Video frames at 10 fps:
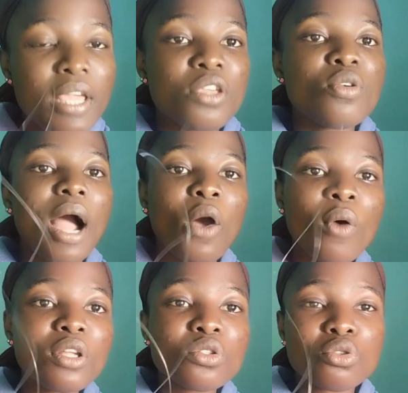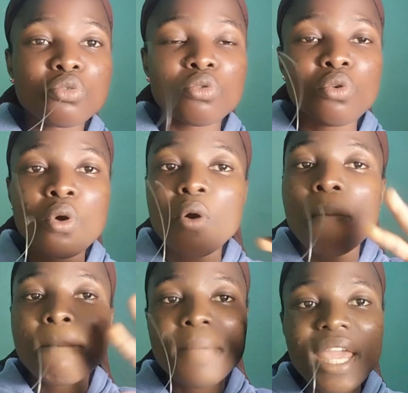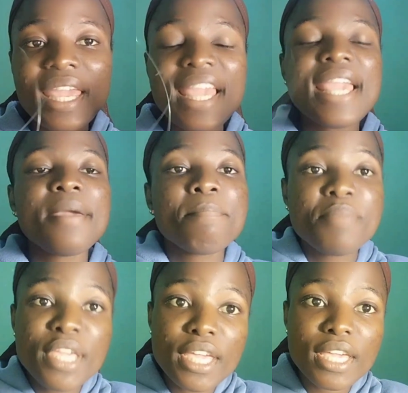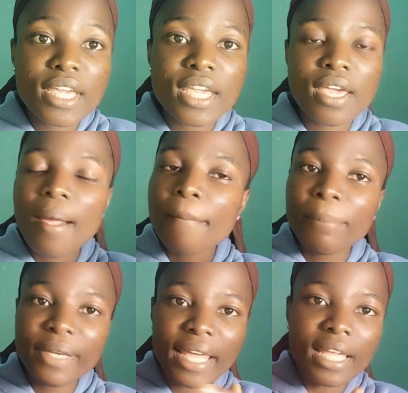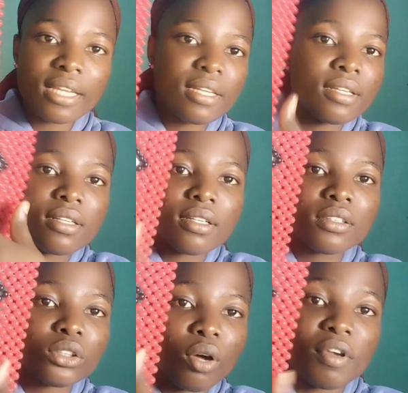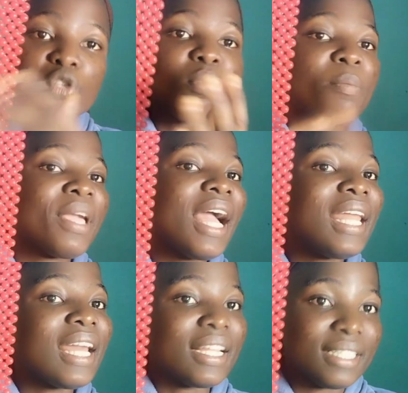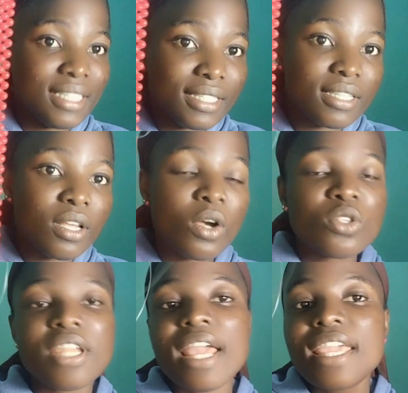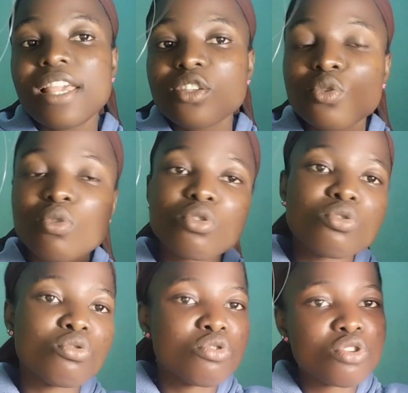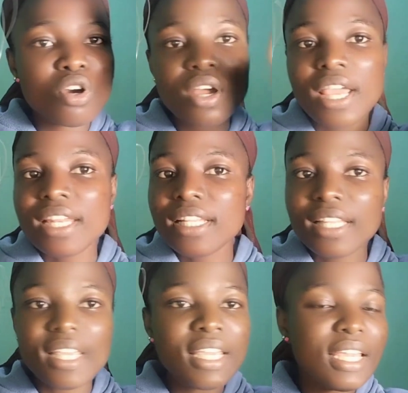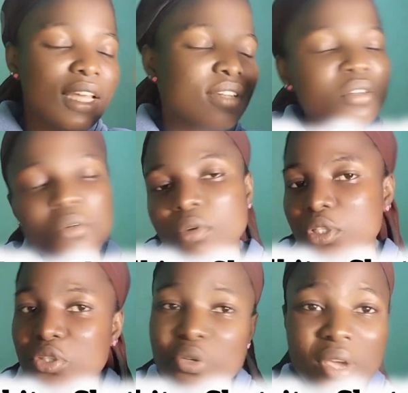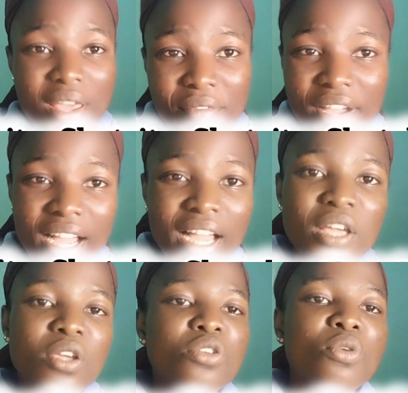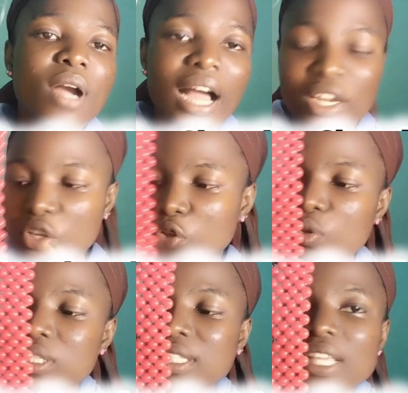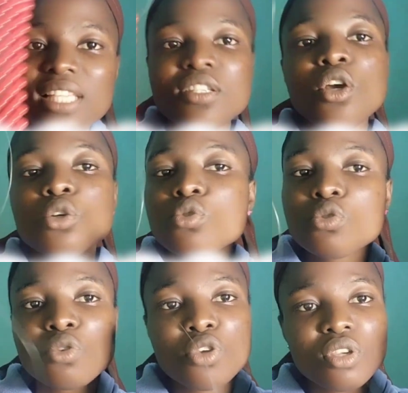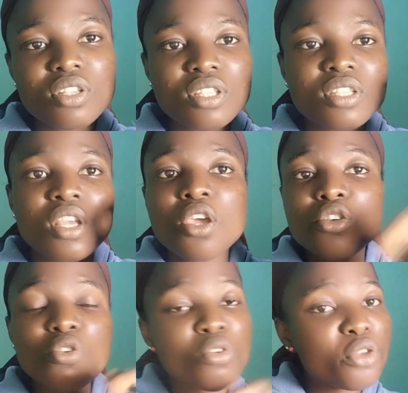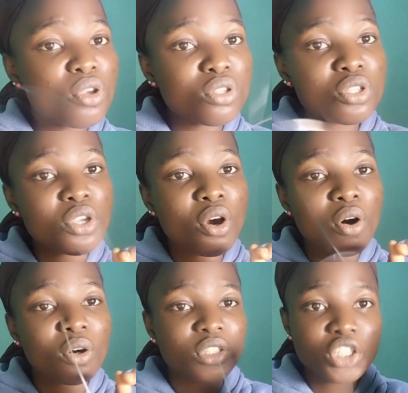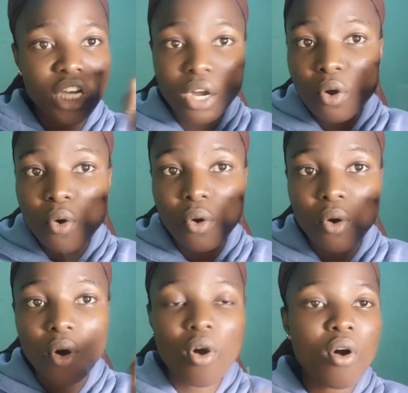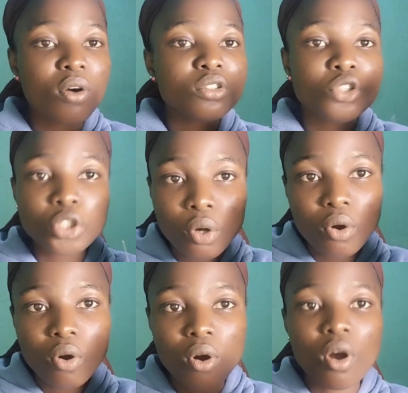you are going to make a big plain stuff. It will be bigger than this, so that in case you want to draw anything whatsoever, you can use this to use. You use your charcoal or chalk